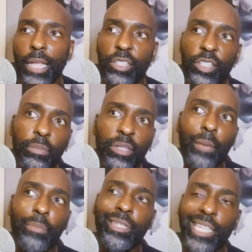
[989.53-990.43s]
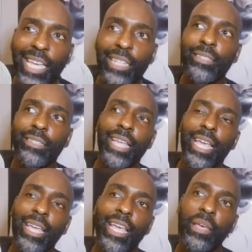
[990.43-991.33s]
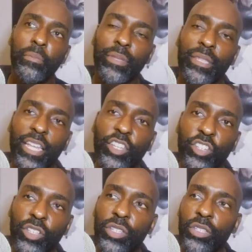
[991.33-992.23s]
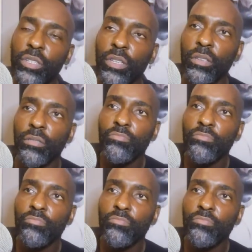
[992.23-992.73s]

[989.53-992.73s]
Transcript: And sometimes kids, they just